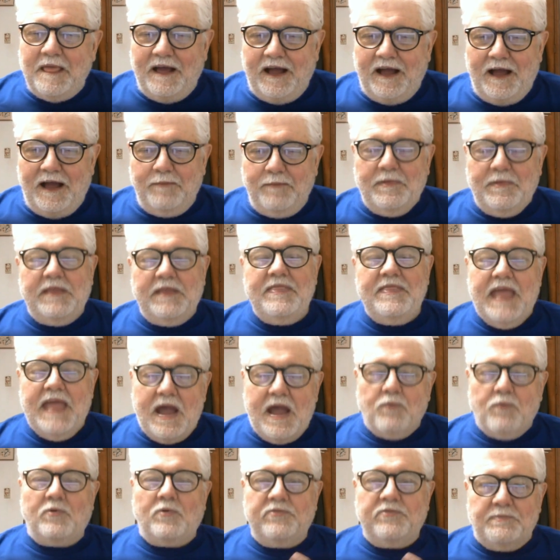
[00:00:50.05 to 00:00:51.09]
And
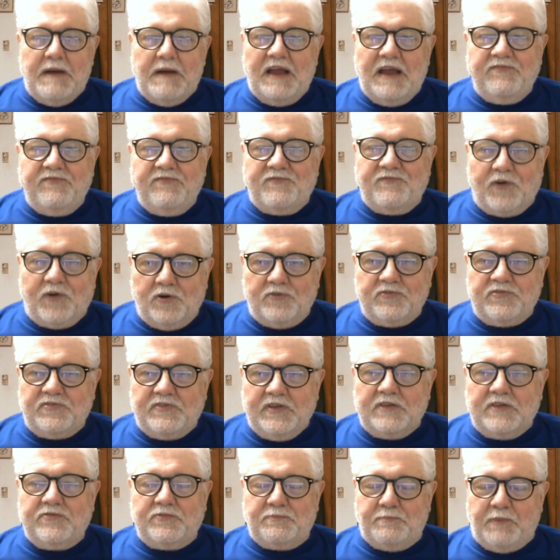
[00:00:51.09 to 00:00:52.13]
that was my first
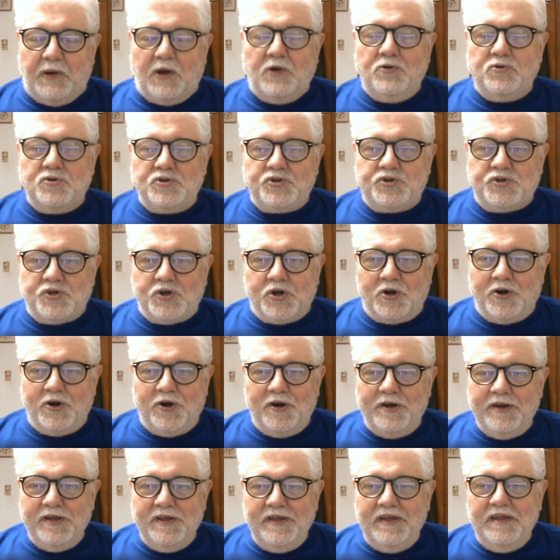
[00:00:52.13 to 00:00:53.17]
exposure
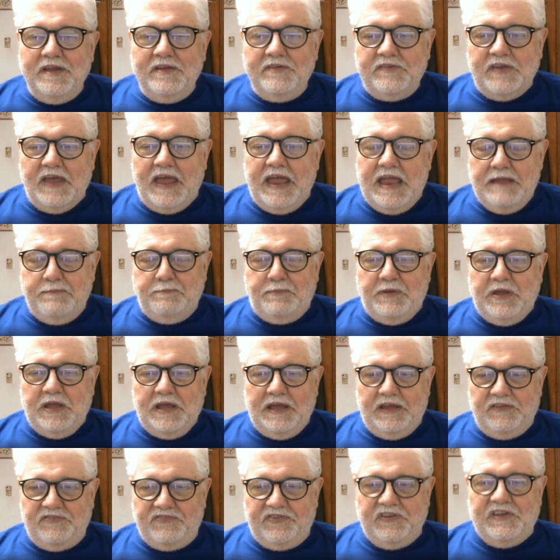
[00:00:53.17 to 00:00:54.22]
to
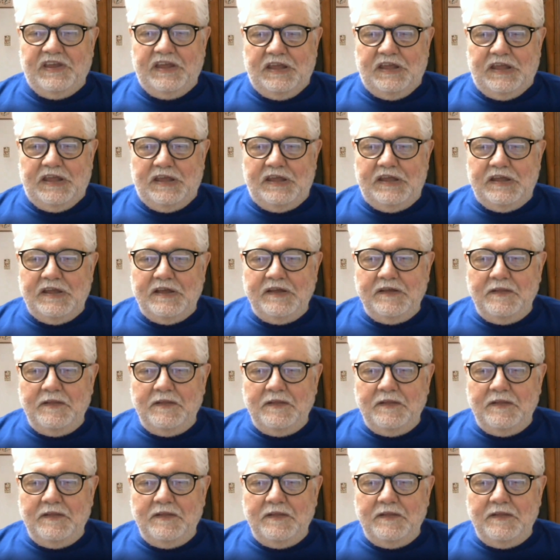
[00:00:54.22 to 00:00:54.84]
APSE.